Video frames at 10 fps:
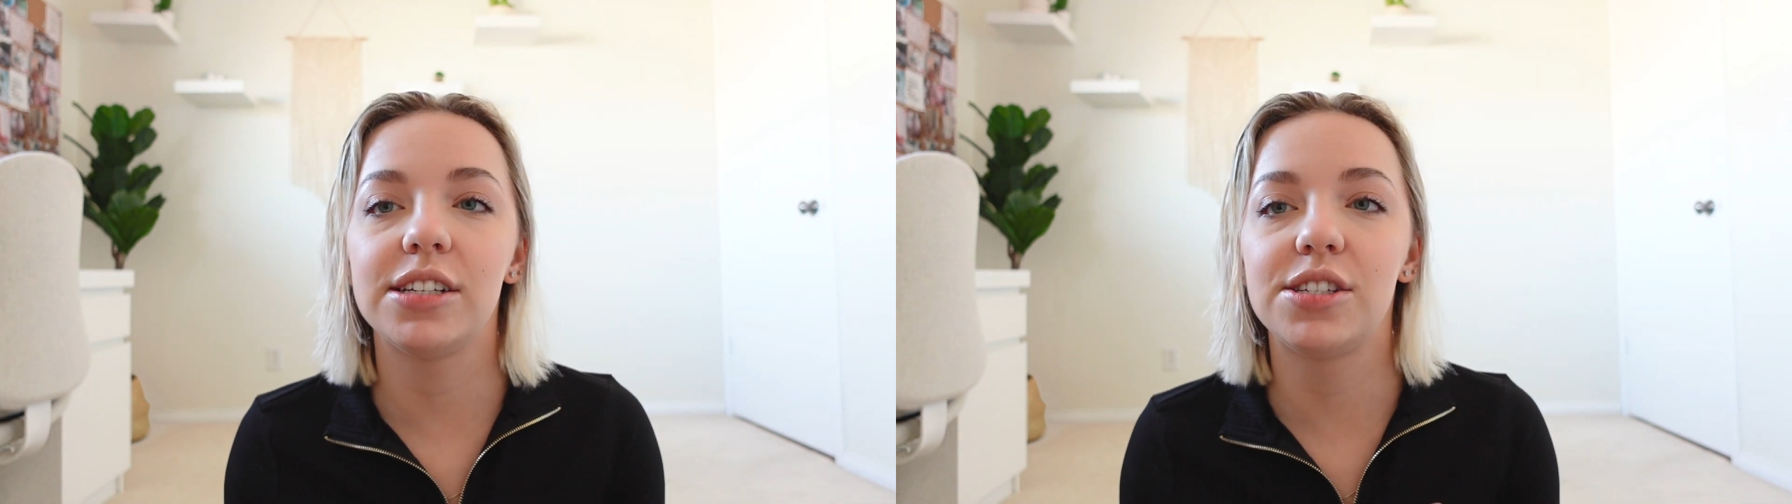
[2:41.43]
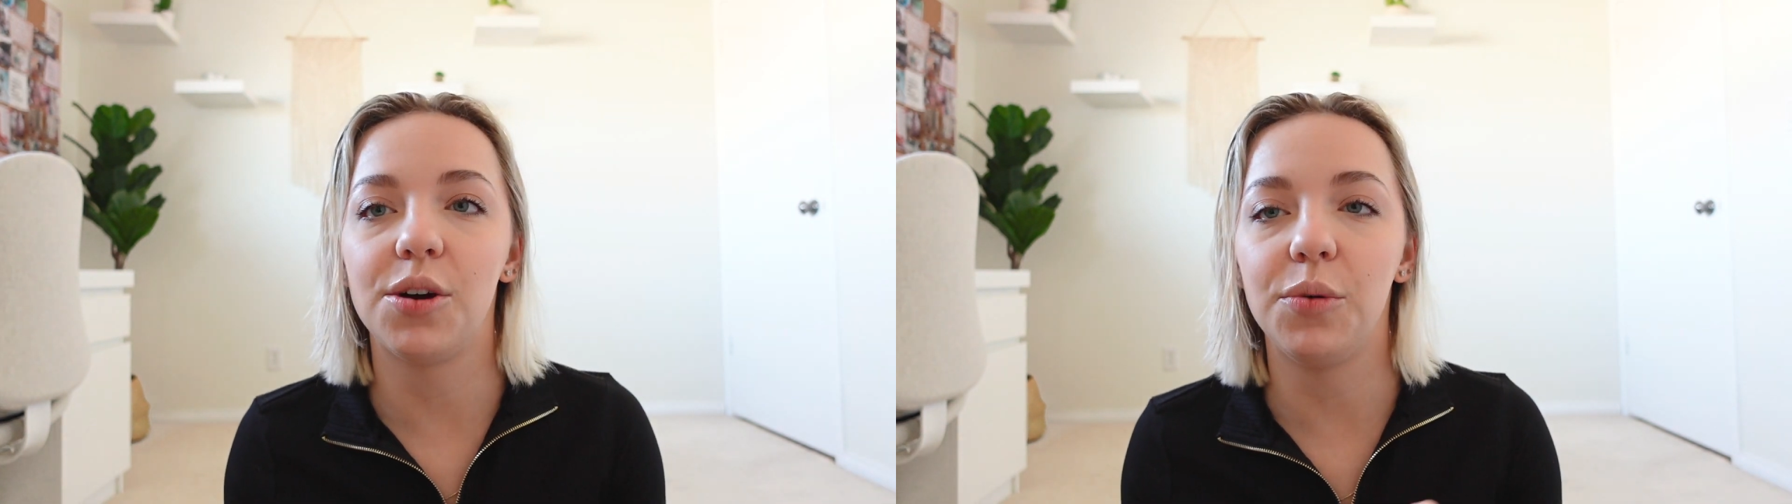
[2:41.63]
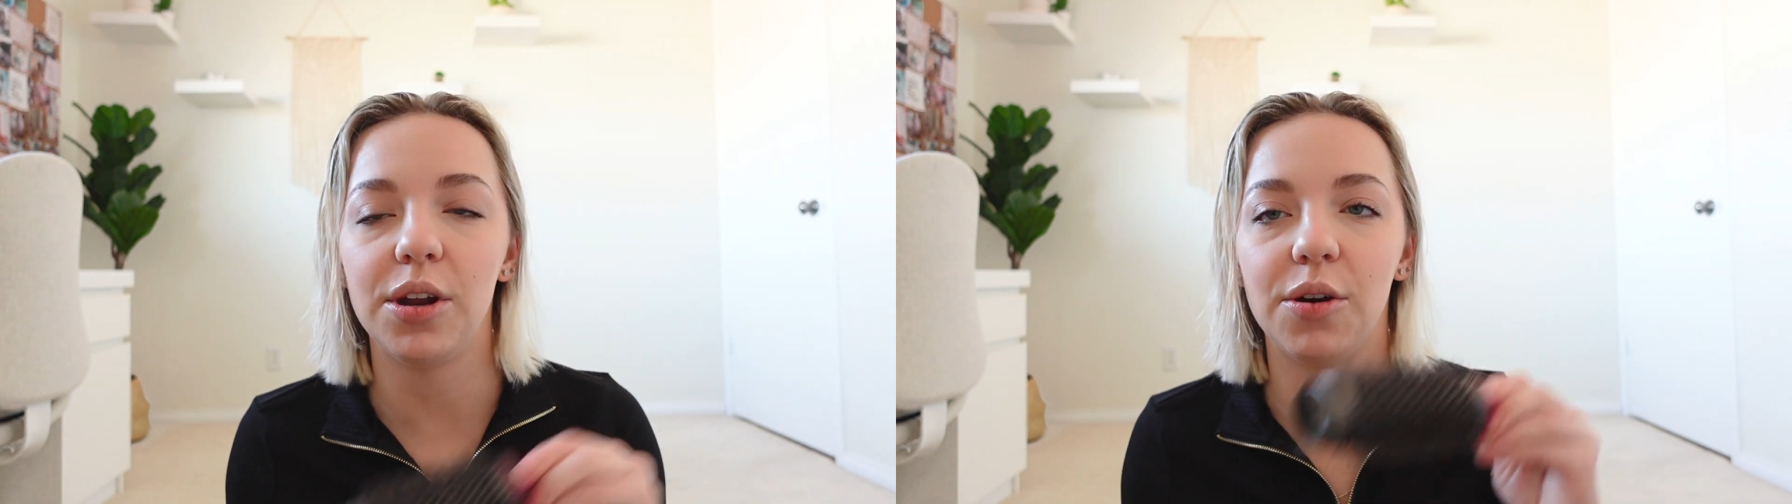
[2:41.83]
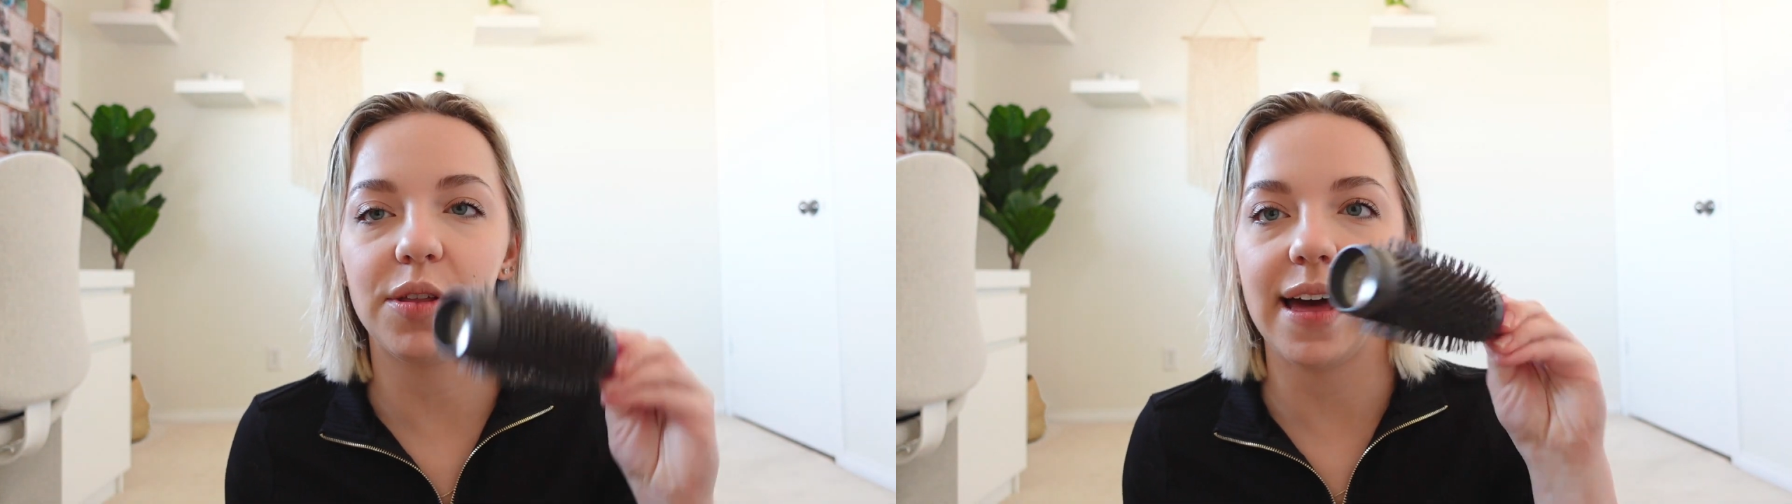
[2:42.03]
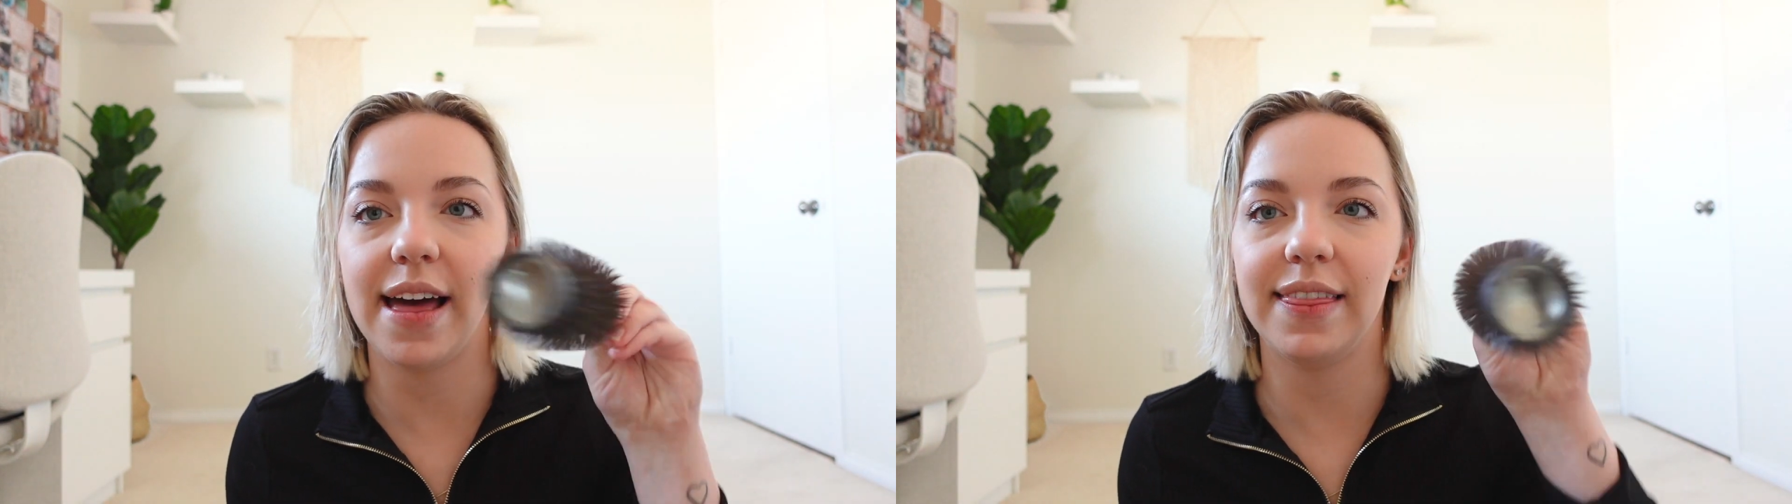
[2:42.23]
So we know
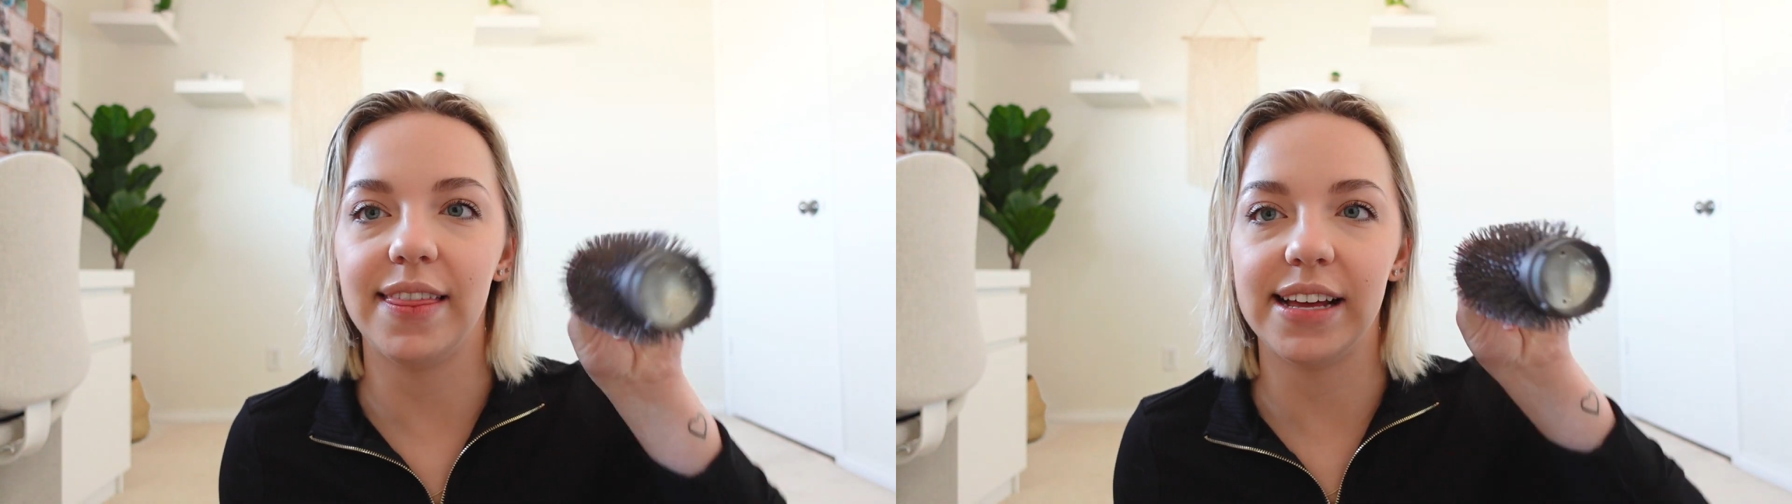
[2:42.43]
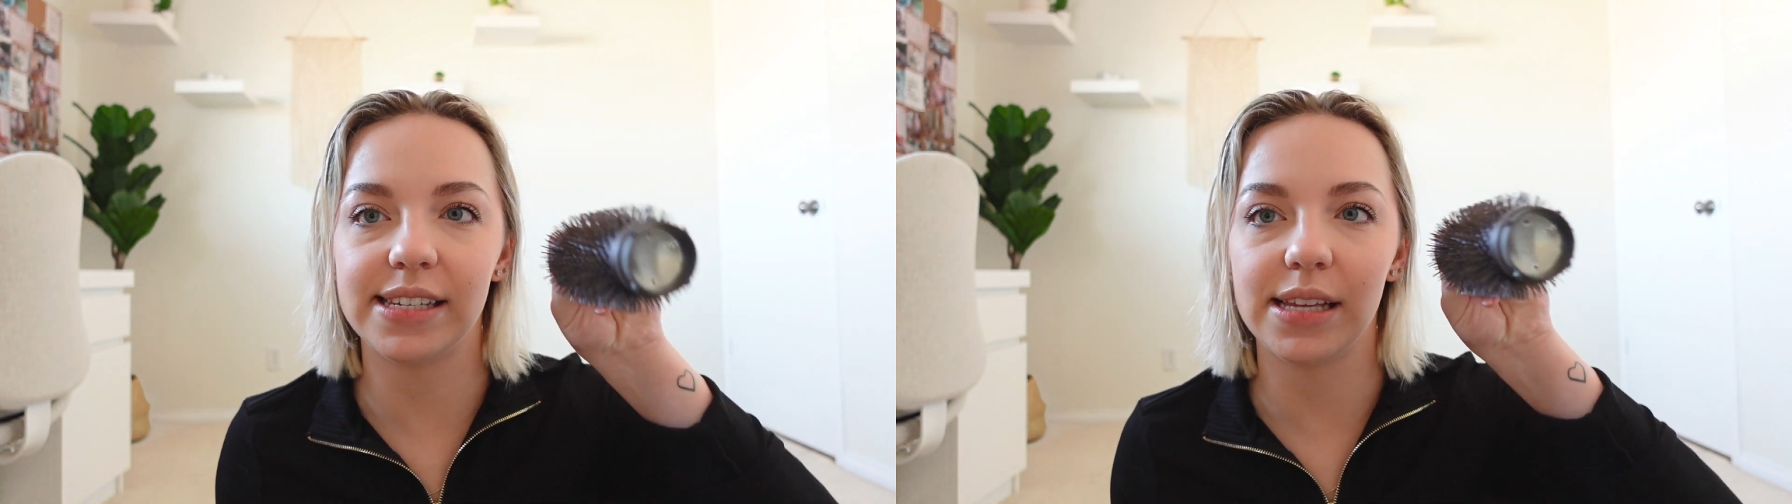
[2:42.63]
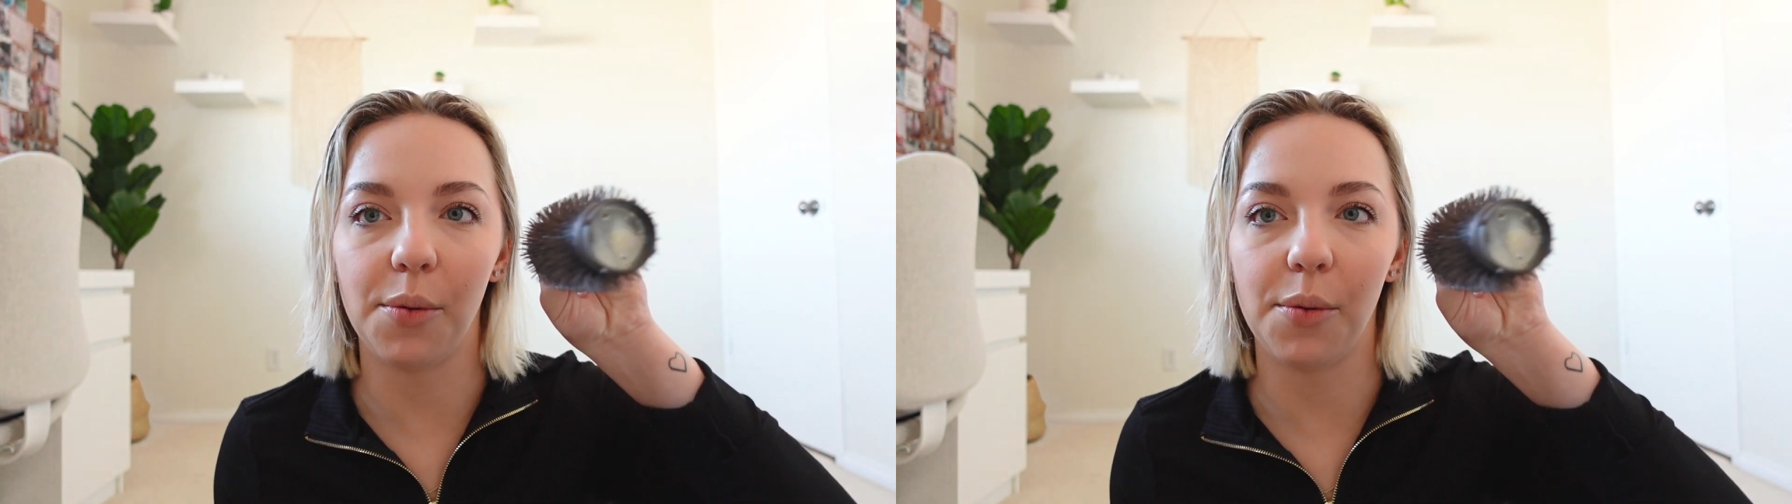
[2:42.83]
that this